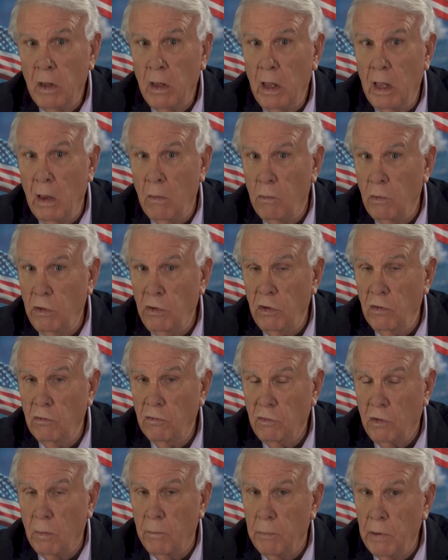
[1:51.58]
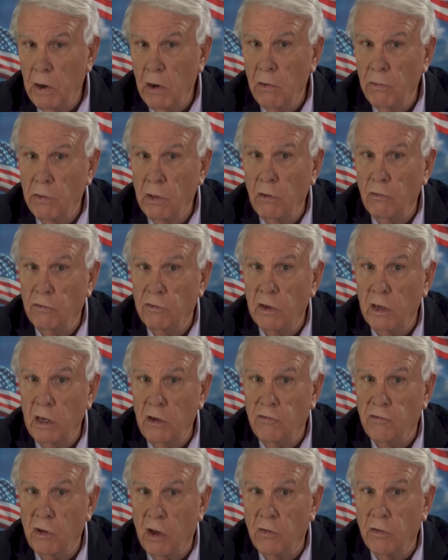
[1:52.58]
And when you compare those to
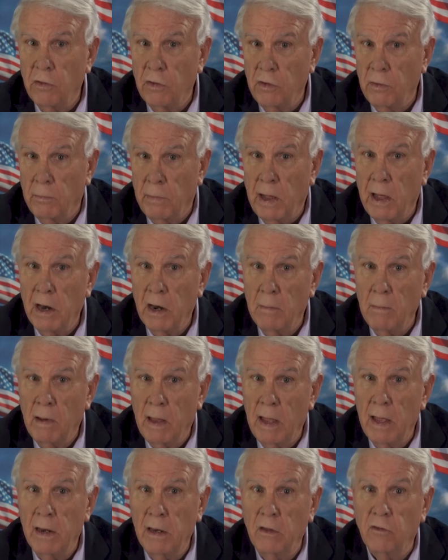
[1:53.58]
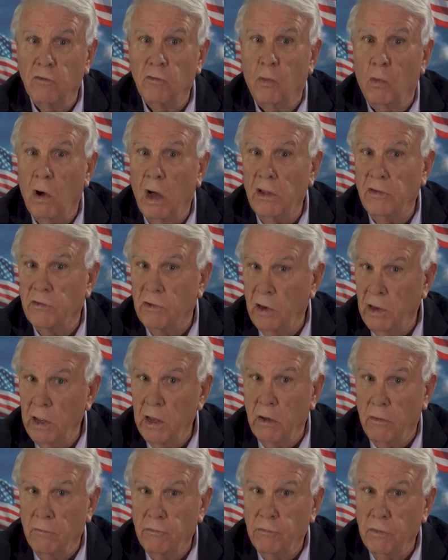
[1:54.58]
each other, the bottom line is what's
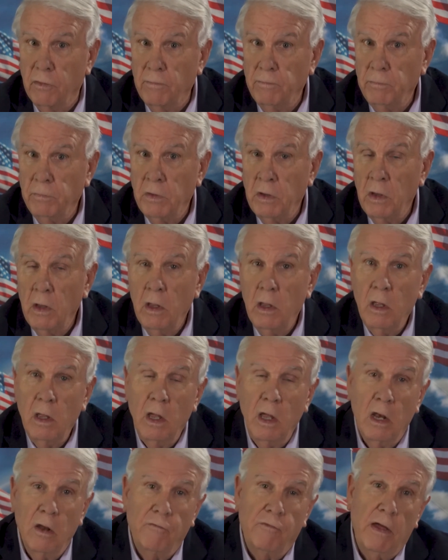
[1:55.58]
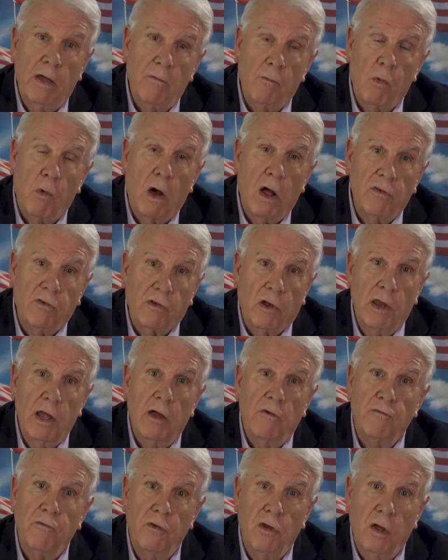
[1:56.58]
left. And if that what's
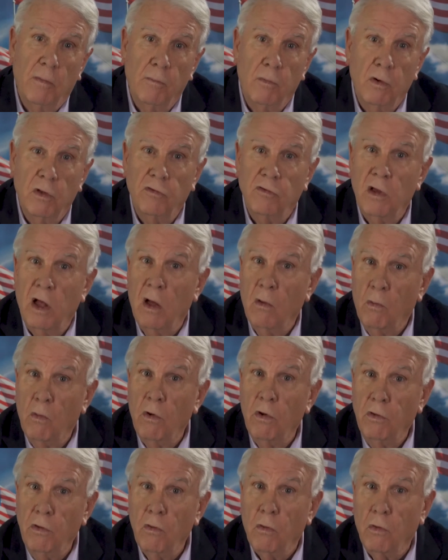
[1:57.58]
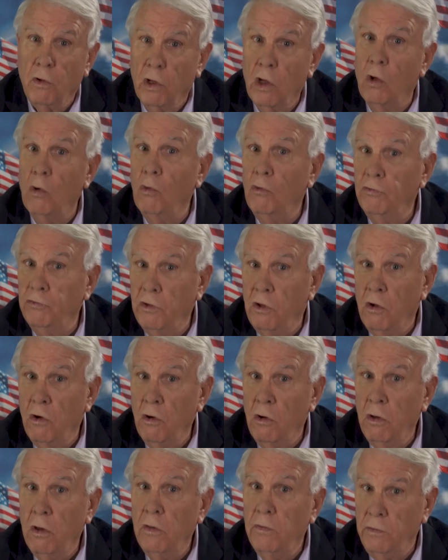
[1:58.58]
left number is not where your goals
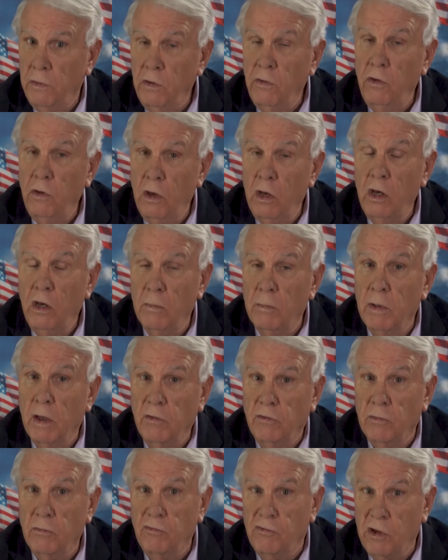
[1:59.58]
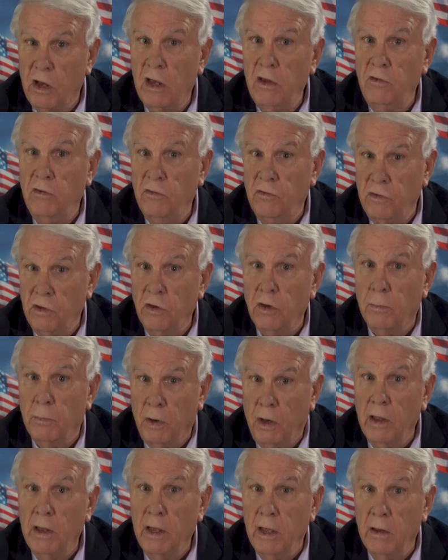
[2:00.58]
are, then you need to make some changes in the
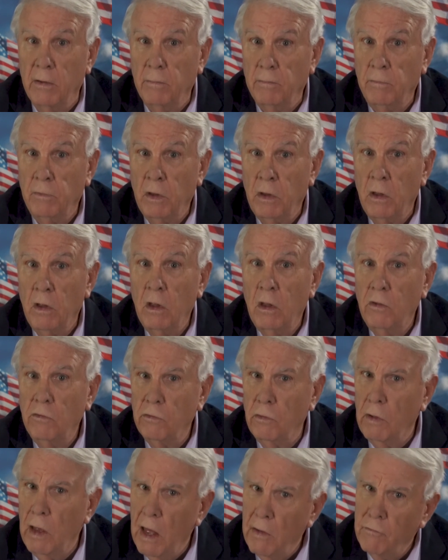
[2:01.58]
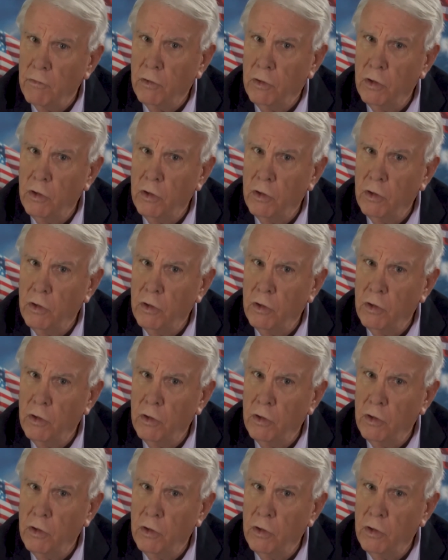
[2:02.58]
plan. So have a